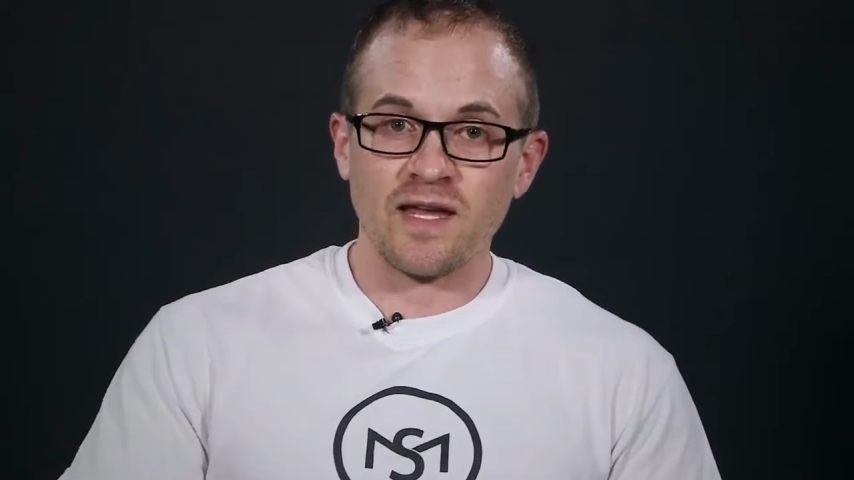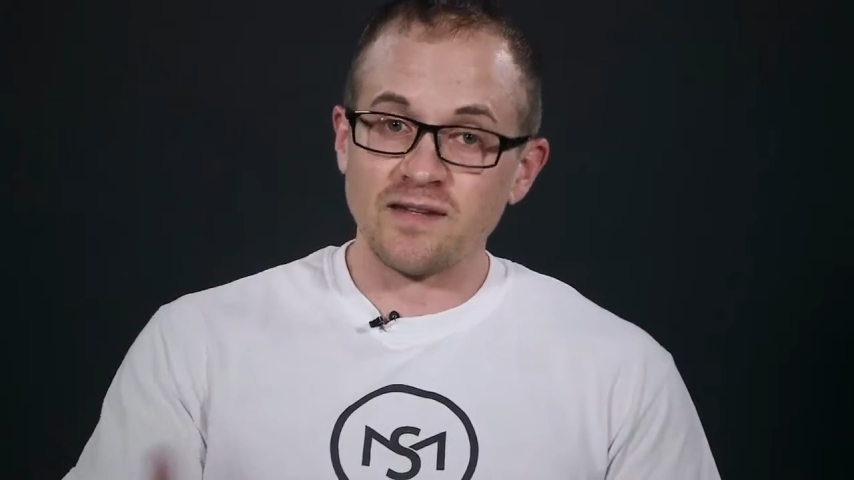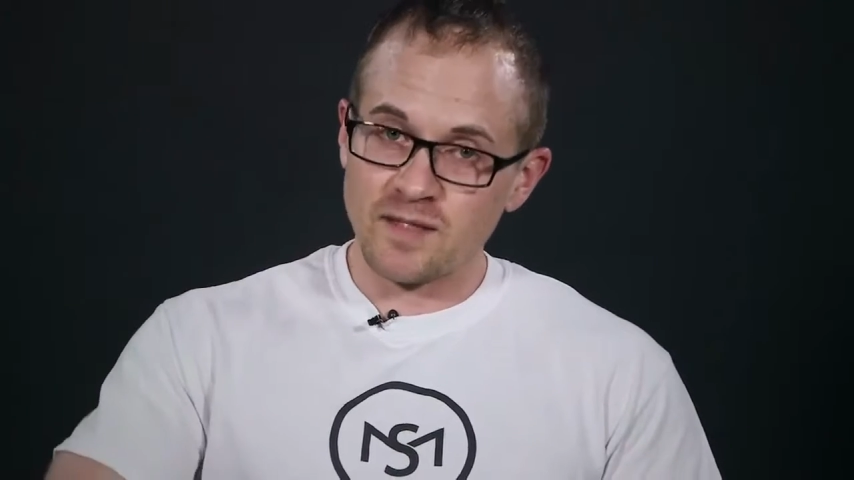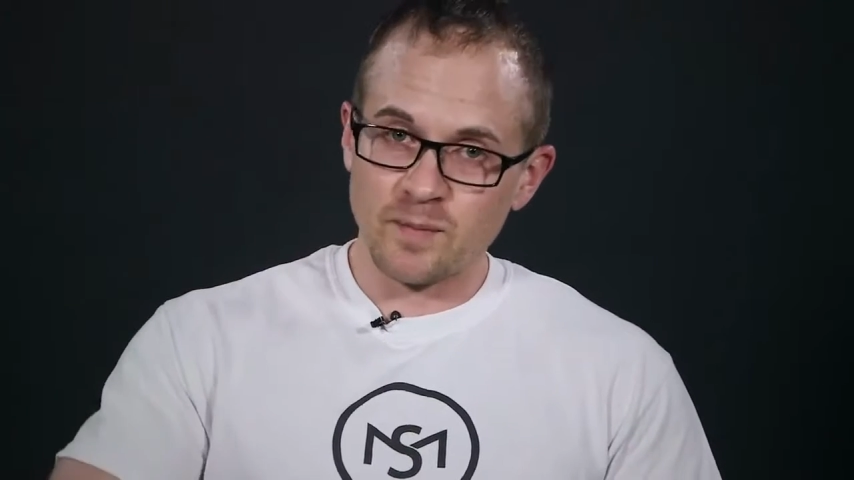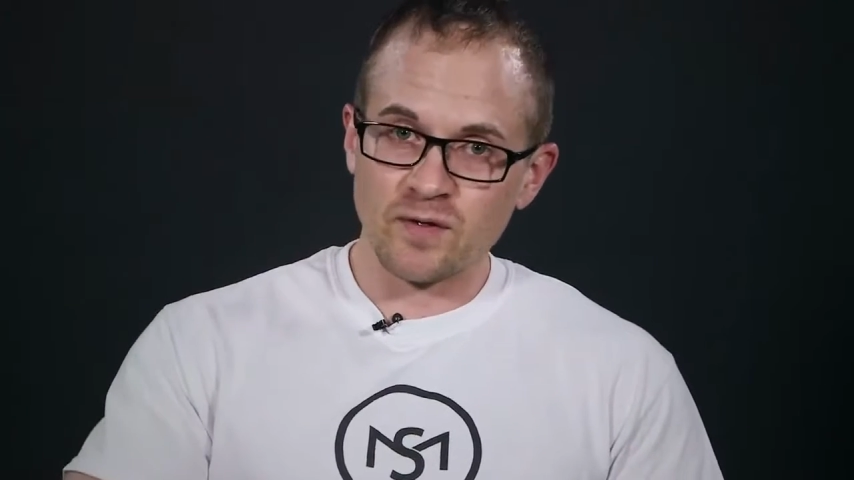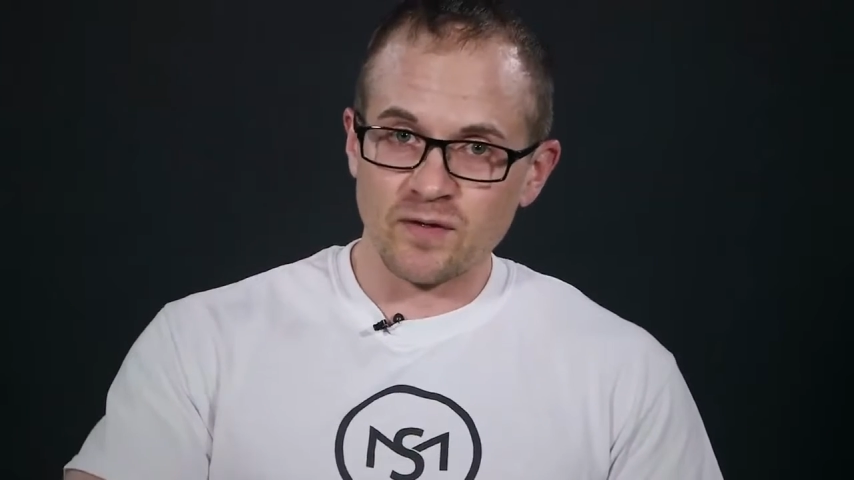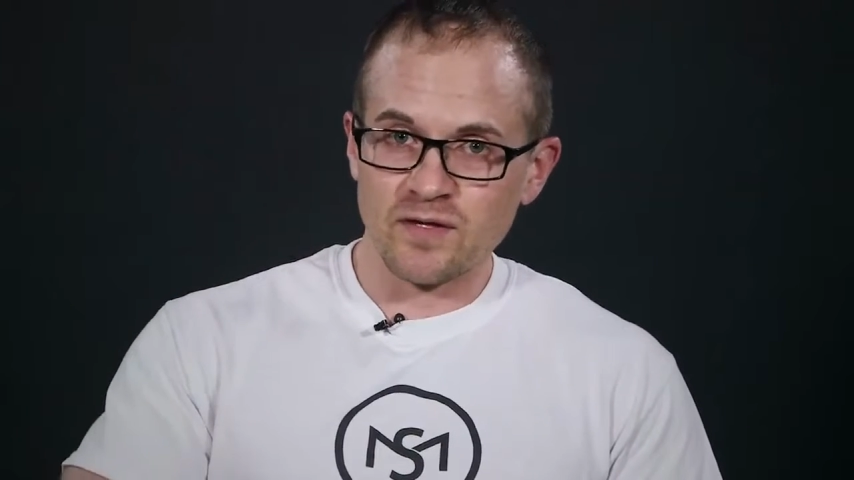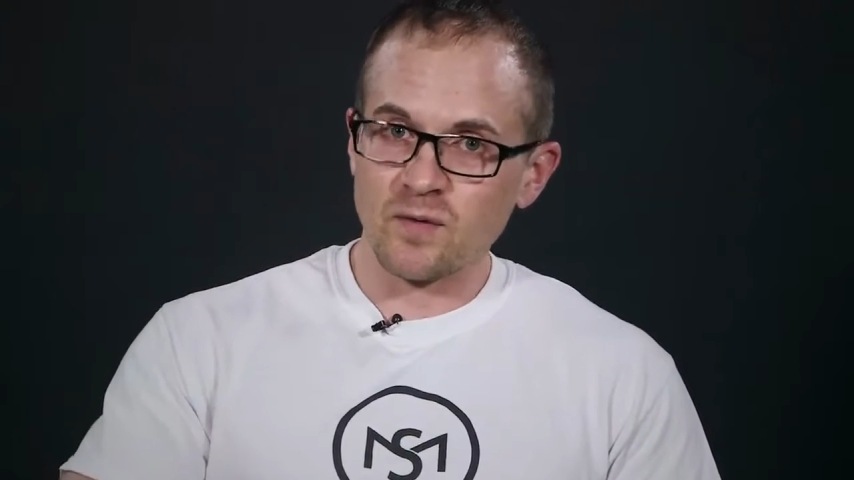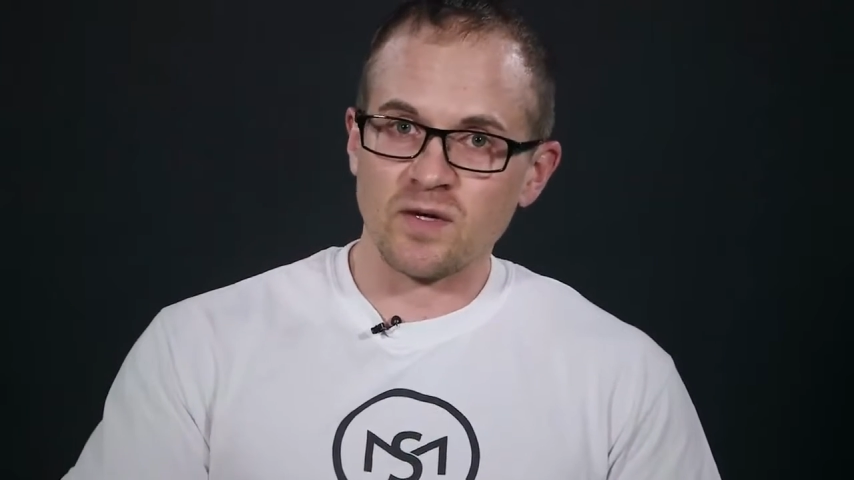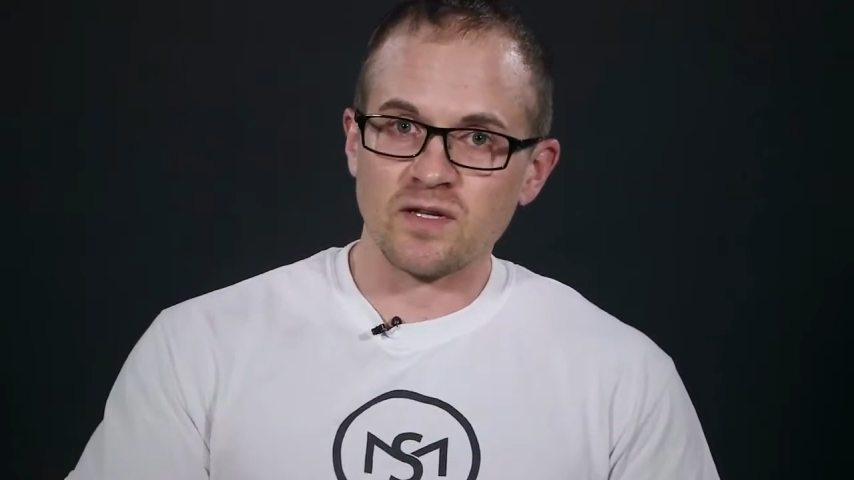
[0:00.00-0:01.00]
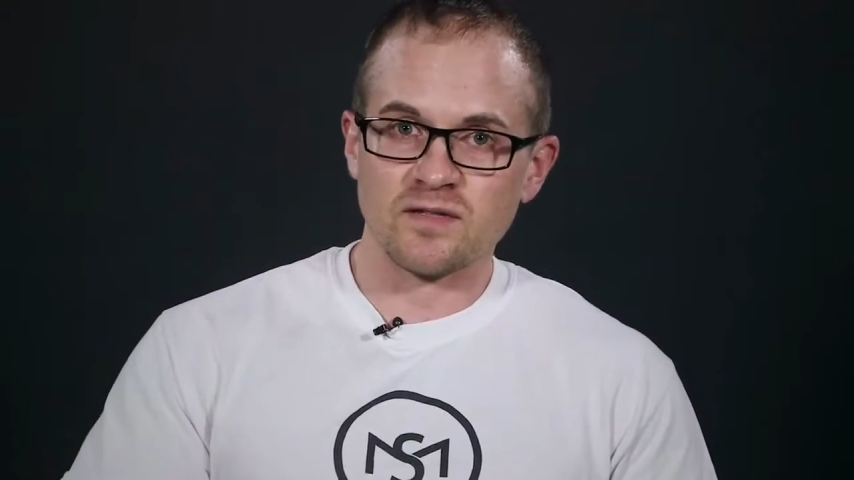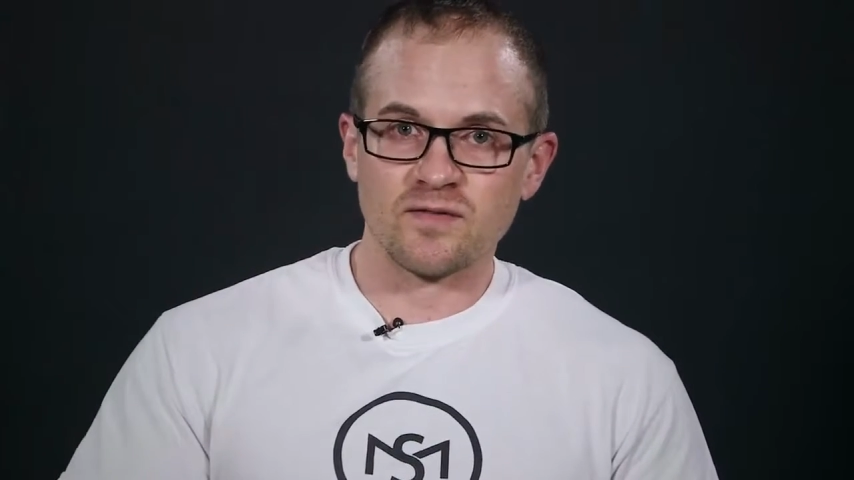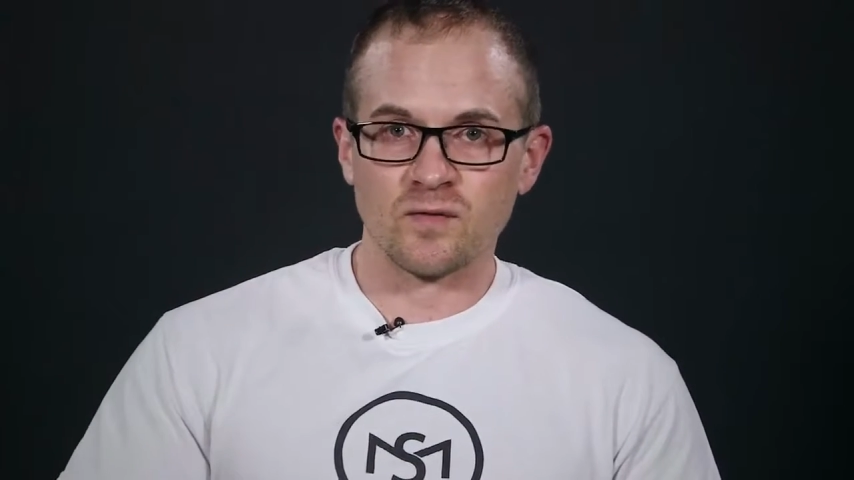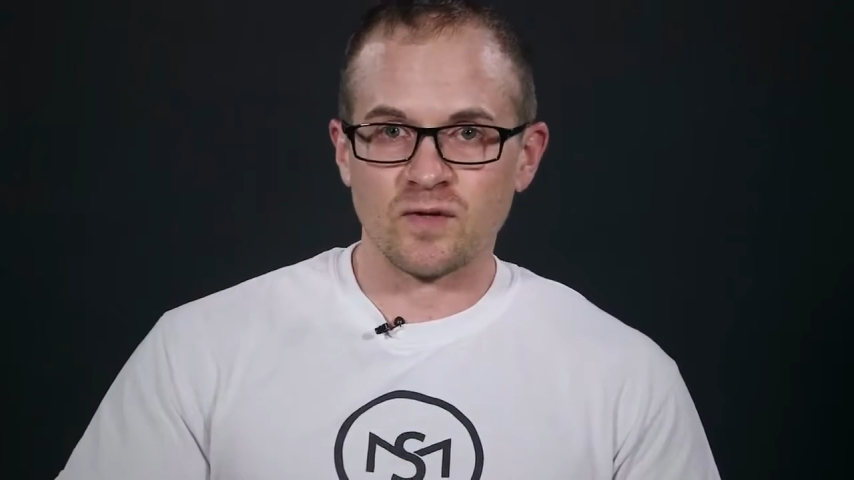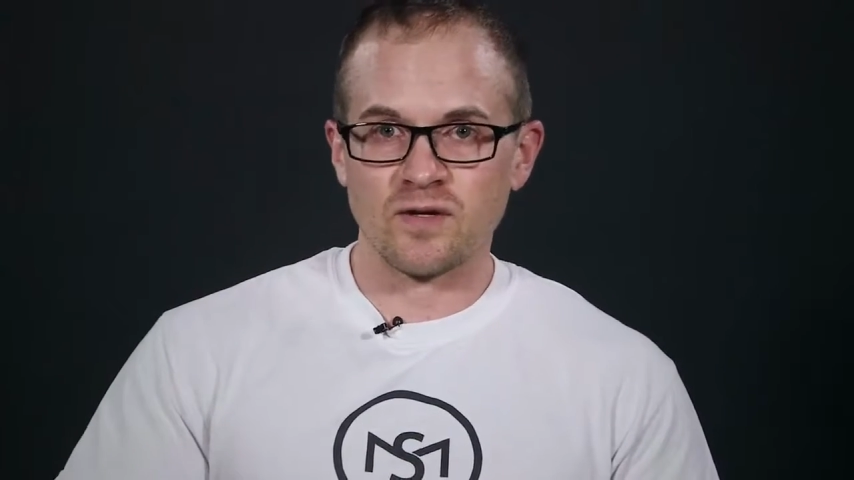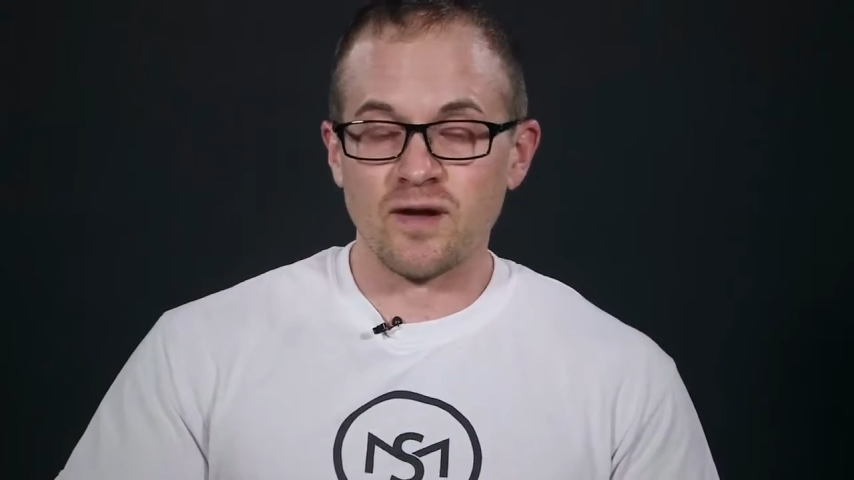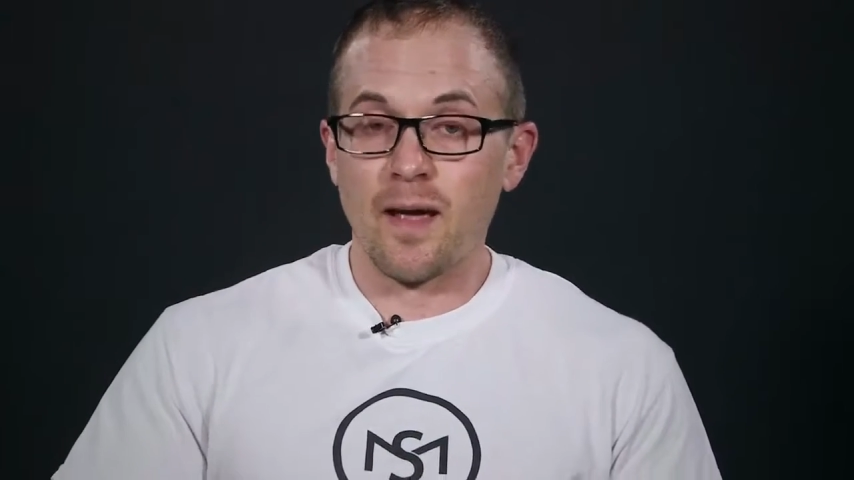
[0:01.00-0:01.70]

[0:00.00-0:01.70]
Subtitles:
atypical it was for